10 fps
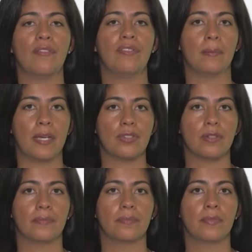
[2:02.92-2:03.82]

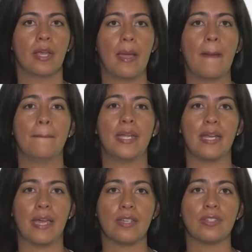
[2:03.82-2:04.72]
inflammation.
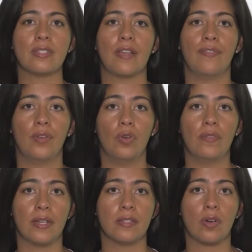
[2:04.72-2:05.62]
Medications like
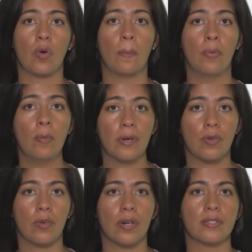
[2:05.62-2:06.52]
Flovent or
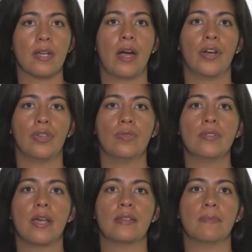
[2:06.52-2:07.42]
Pulmicort are
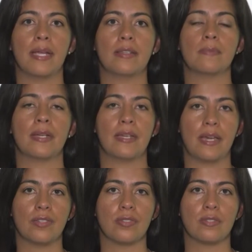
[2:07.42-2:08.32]
used as maintenance
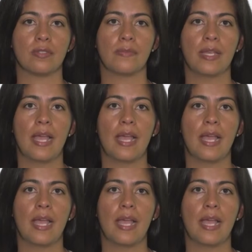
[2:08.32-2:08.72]
medications.